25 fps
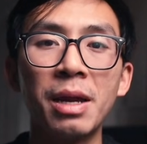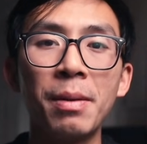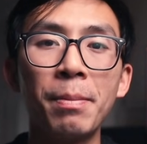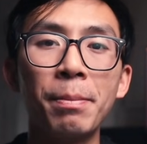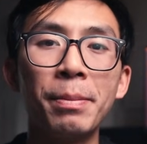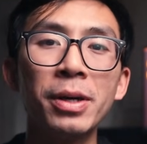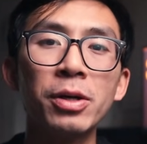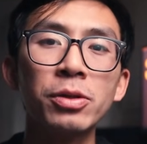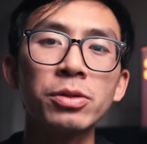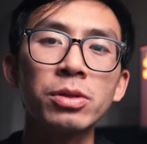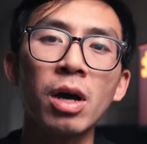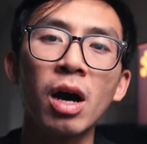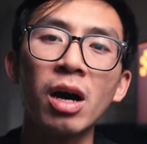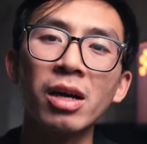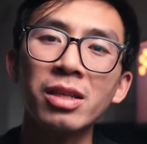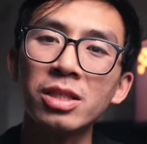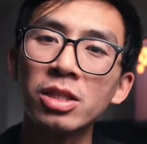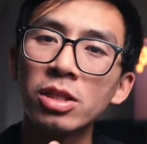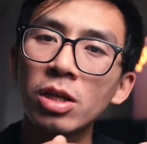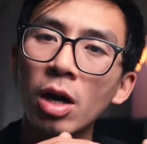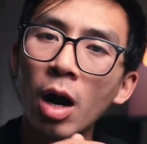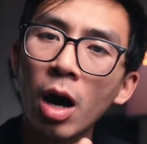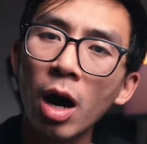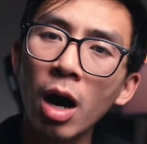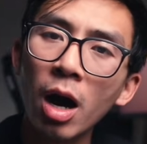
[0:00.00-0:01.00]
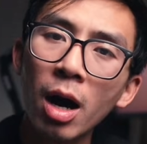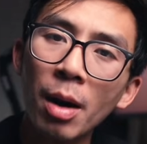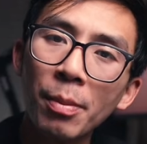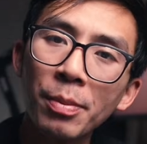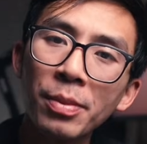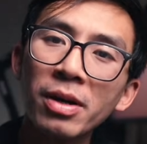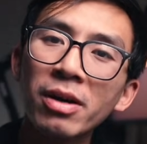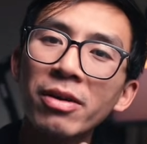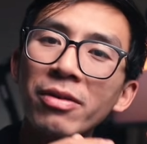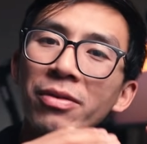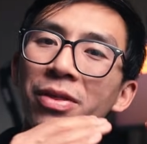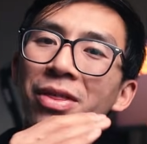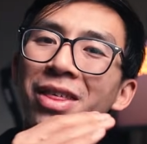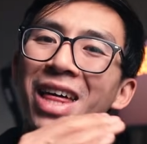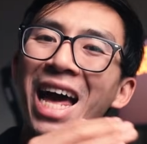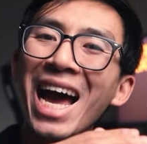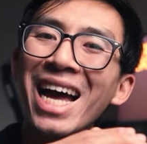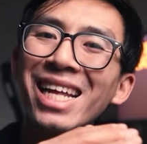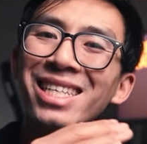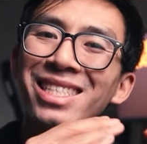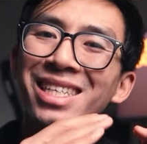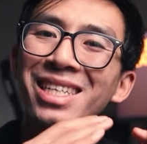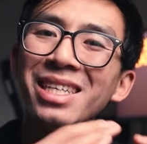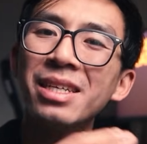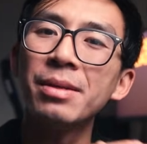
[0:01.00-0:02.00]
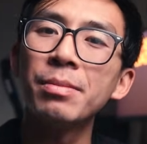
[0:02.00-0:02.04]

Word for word: and built on top of that